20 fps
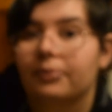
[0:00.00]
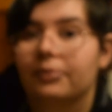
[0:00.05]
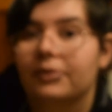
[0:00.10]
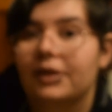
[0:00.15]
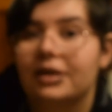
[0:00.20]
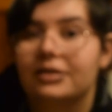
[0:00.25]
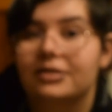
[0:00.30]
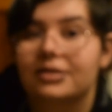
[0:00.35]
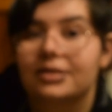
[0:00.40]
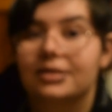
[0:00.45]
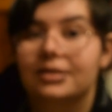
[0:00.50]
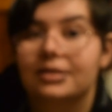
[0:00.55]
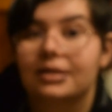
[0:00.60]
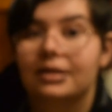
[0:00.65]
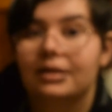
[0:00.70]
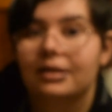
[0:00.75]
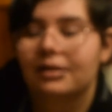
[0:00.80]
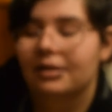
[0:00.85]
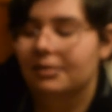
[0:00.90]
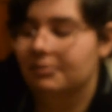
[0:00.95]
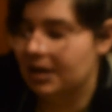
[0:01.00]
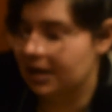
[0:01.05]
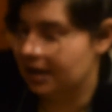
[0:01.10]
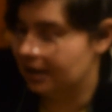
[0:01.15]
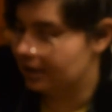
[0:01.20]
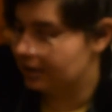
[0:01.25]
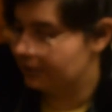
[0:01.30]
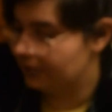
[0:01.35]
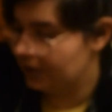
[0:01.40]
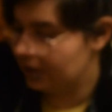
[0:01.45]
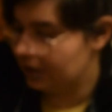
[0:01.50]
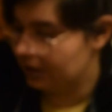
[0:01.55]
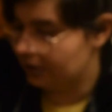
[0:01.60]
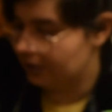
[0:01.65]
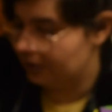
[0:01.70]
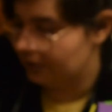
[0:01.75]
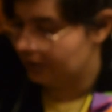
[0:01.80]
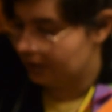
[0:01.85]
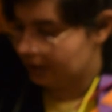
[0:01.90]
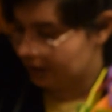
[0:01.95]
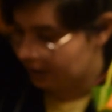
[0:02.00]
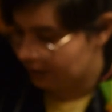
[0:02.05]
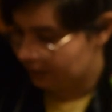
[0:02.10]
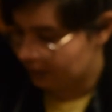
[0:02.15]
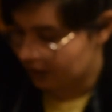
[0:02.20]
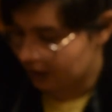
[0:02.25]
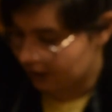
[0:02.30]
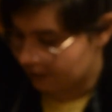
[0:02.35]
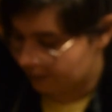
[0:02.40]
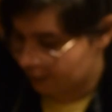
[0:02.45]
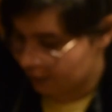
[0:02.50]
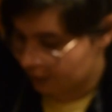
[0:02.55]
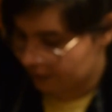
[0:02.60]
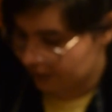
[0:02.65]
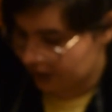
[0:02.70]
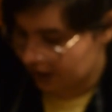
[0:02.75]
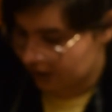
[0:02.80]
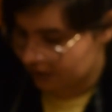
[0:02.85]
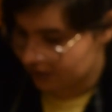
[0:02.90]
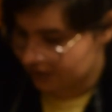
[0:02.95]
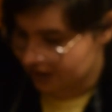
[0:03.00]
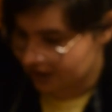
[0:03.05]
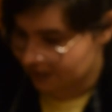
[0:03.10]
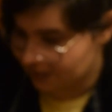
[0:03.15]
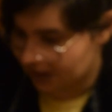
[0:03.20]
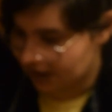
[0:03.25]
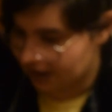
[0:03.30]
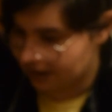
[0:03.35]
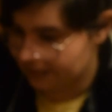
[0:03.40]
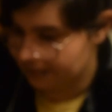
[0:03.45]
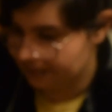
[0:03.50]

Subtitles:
Yes. Make another video. We're getting 4 videos this week.